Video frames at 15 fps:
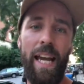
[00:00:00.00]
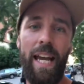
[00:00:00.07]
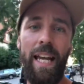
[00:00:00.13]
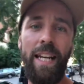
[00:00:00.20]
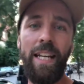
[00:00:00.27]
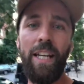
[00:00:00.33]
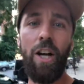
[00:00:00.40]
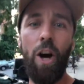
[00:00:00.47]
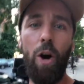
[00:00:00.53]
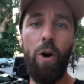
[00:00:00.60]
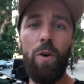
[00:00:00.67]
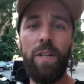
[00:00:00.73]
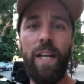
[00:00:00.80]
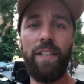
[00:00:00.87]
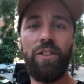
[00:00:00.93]

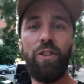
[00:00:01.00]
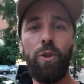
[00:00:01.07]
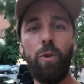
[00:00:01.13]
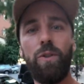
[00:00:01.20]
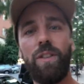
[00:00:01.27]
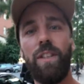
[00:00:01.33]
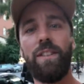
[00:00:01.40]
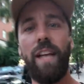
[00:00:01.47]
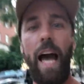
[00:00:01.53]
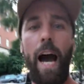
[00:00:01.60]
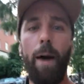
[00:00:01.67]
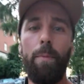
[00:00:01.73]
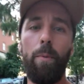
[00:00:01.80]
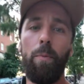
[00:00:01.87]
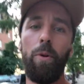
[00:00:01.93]
Indigo De Souza's
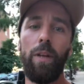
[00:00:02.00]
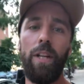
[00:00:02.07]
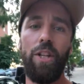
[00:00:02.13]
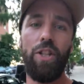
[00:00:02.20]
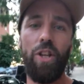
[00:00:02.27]
album release